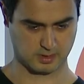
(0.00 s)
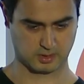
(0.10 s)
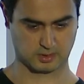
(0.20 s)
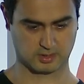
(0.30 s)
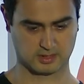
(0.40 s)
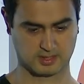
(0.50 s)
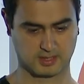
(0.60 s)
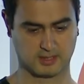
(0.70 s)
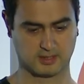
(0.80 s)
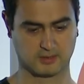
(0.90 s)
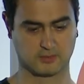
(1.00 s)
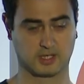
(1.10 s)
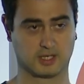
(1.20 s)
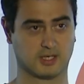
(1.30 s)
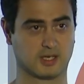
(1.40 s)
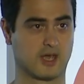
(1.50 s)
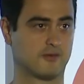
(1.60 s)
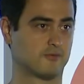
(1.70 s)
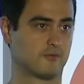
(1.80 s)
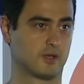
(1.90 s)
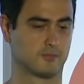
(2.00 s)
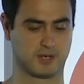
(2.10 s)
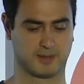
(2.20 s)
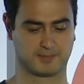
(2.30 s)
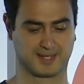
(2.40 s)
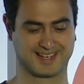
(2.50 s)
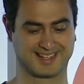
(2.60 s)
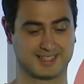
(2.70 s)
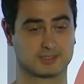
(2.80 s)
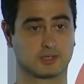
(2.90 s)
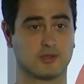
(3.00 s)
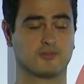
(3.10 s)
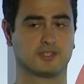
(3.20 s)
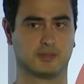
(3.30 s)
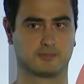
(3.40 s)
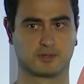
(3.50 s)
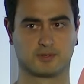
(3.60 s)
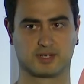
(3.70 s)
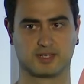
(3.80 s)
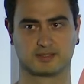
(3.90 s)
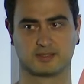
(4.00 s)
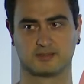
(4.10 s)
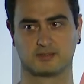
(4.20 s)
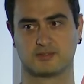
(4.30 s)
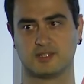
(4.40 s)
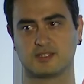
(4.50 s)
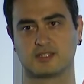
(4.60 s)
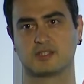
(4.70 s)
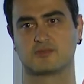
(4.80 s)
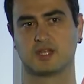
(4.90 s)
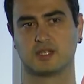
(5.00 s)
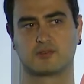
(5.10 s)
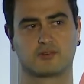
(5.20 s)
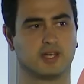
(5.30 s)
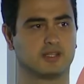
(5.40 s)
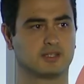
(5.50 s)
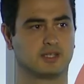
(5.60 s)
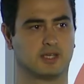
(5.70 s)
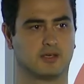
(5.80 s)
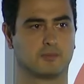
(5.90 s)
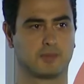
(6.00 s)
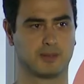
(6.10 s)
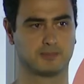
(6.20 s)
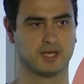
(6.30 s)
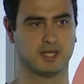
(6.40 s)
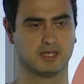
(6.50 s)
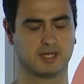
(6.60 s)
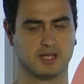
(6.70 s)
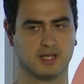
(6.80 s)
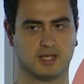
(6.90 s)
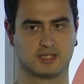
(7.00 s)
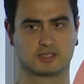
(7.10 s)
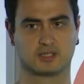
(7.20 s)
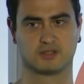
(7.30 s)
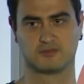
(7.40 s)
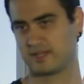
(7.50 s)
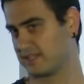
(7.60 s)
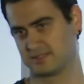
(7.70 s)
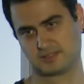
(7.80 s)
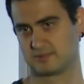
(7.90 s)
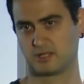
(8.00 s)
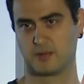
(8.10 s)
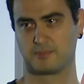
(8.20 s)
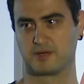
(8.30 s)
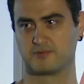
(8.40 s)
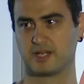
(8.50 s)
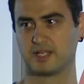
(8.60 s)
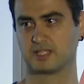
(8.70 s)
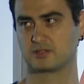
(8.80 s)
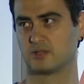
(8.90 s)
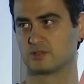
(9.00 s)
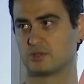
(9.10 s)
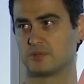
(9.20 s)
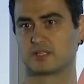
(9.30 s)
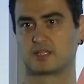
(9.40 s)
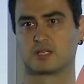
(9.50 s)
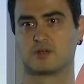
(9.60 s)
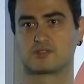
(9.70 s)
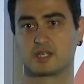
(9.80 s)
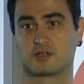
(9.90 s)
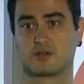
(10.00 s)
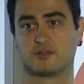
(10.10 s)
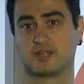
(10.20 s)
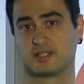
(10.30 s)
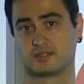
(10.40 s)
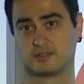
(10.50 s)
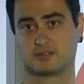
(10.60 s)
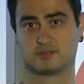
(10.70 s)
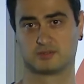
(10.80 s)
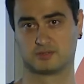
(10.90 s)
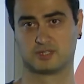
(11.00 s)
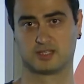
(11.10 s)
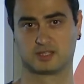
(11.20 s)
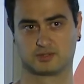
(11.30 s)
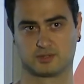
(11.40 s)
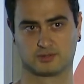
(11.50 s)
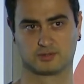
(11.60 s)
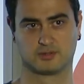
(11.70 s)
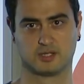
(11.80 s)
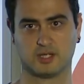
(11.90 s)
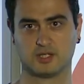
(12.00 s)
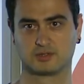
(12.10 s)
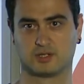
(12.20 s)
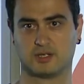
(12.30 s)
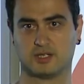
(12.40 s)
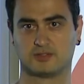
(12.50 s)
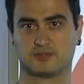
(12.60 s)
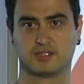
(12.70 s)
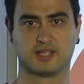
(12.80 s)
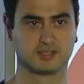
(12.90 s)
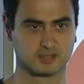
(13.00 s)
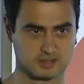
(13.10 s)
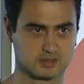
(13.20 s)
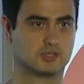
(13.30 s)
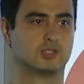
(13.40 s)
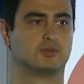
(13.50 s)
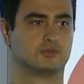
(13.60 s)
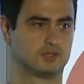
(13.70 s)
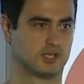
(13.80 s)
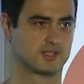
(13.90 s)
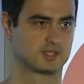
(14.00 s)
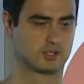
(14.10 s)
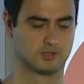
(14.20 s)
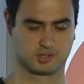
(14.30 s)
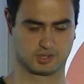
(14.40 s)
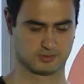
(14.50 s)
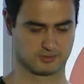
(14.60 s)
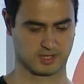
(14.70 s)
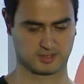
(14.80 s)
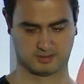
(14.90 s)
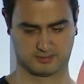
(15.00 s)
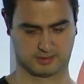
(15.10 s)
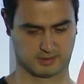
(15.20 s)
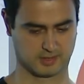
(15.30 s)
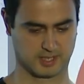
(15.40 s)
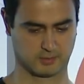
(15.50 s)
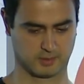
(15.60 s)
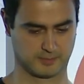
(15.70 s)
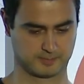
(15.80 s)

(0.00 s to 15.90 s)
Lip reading: You can see we have one pipeline and it's already in progress. The reason is when you create the pipeline, when it's up and running, it automatically goes and connects to the data source. So it will do the execution right away.